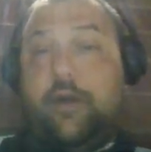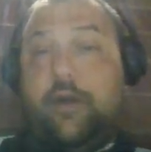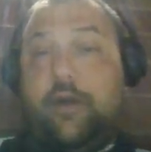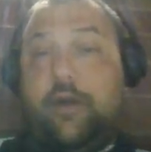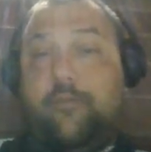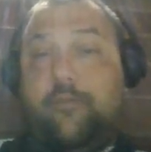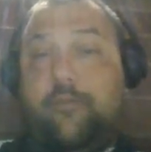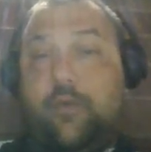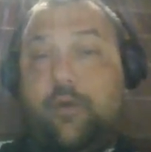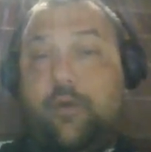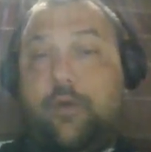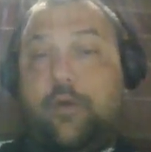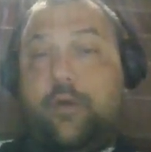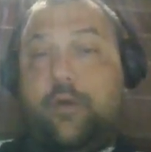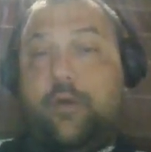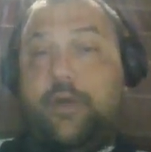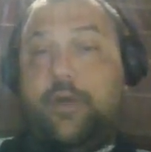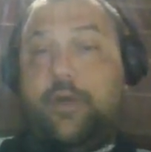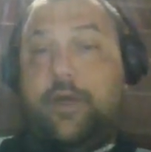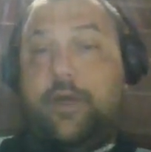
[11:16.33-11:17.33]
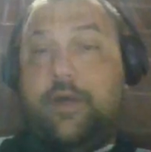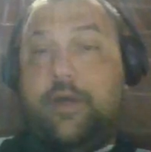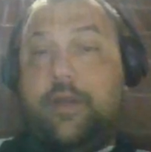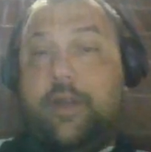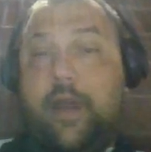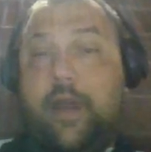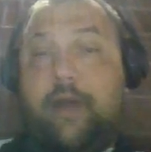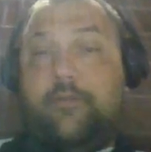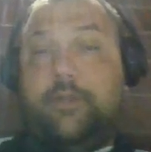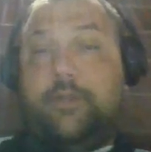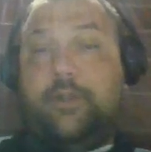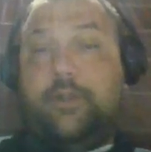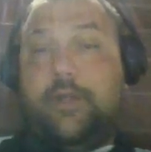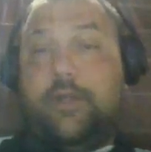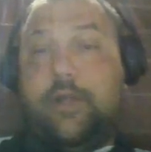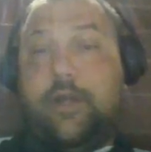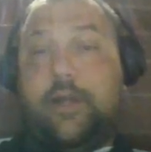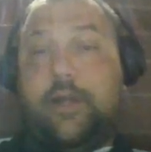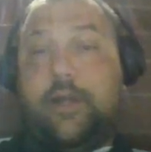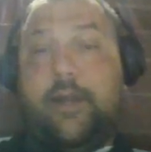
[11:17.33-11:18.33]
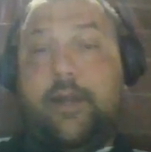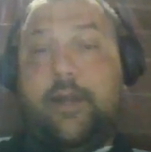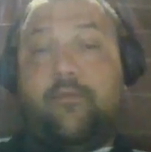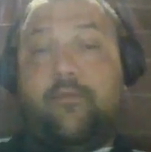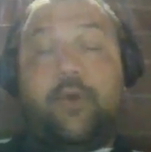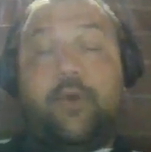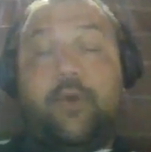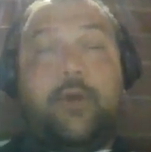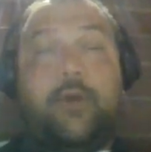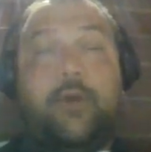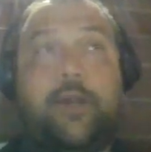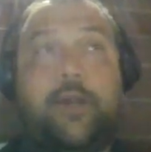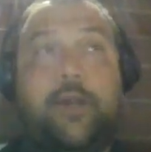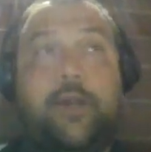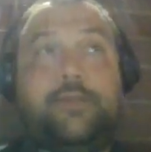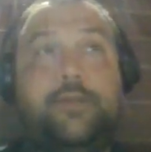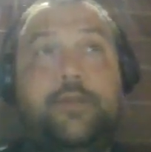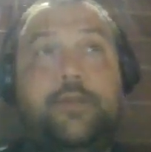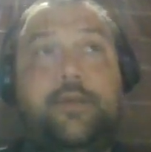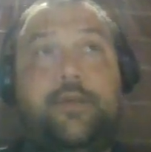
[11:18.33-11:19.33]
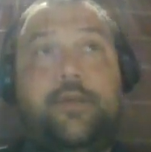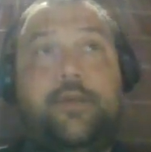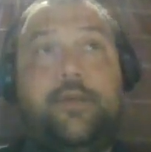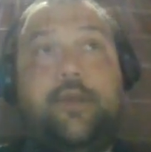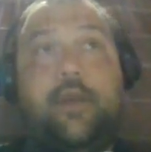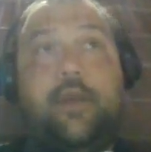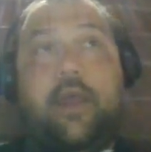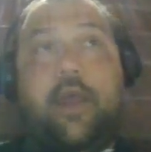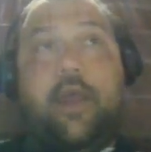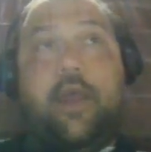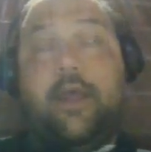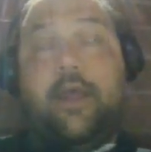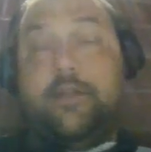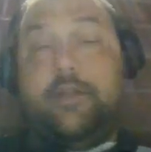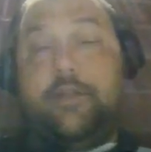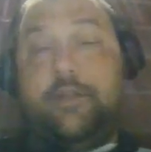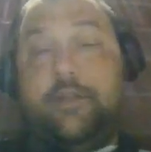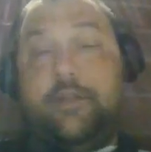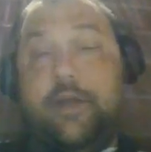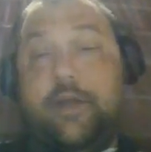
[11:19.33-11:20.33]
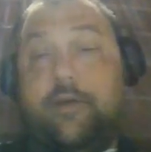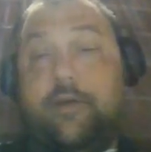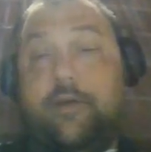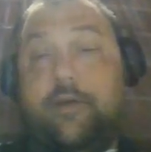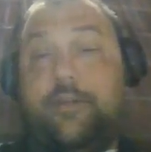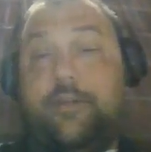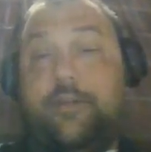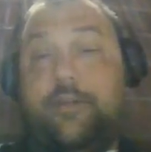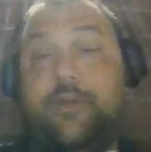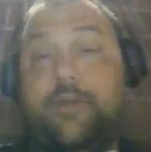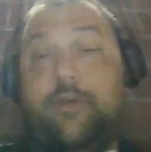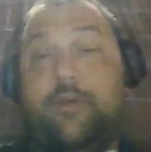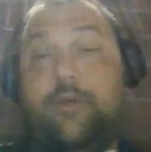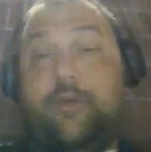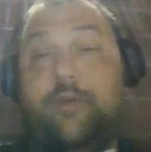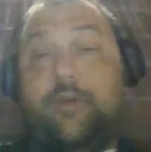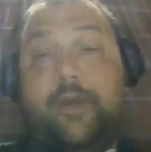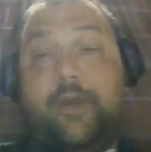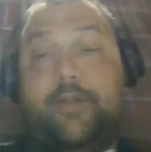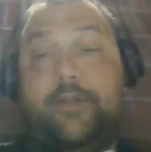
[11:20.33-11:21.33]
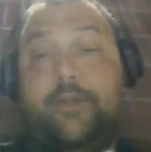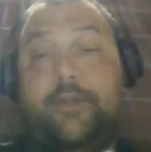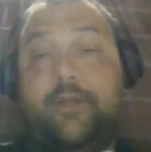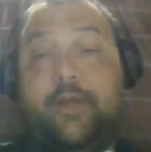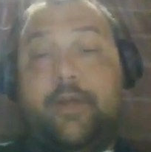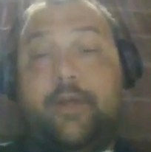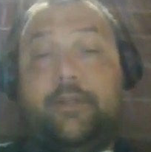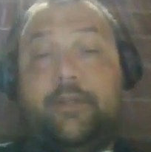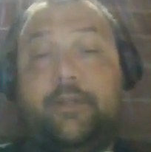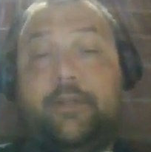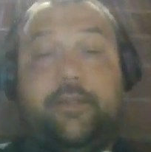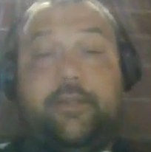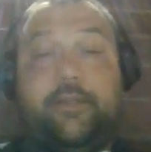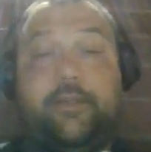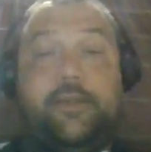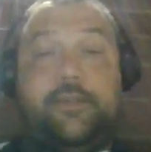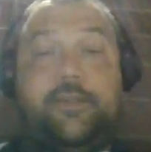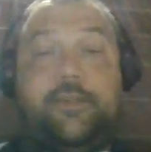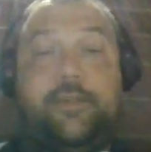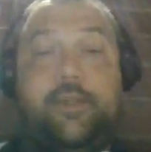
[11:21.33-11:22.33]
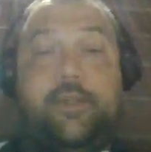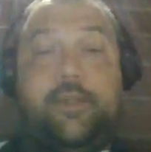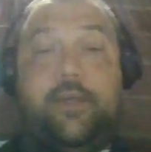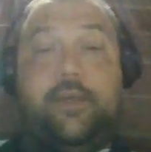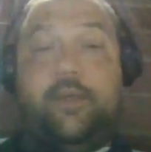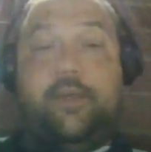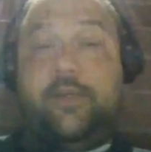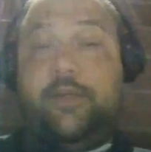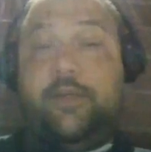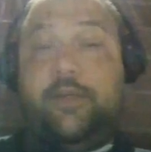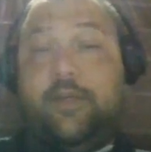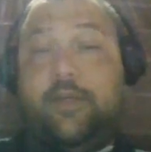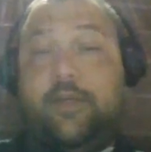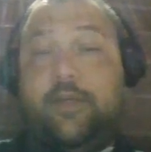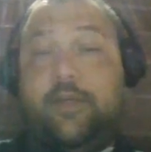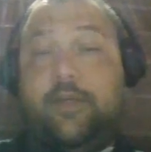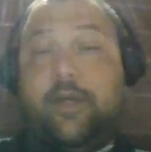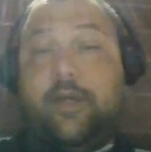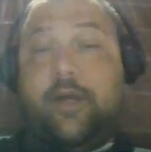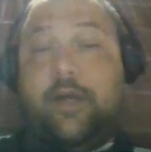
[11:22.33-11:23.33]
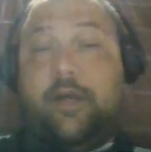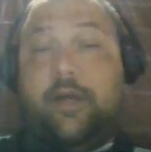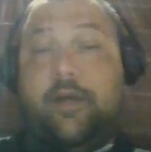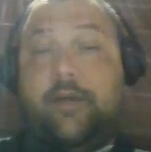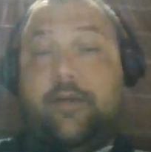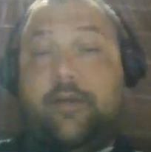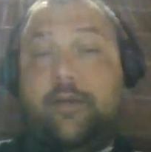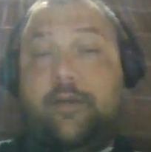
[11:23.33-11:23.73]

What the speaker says: for a novel kind of work product. And it's been on my mind lately, a city that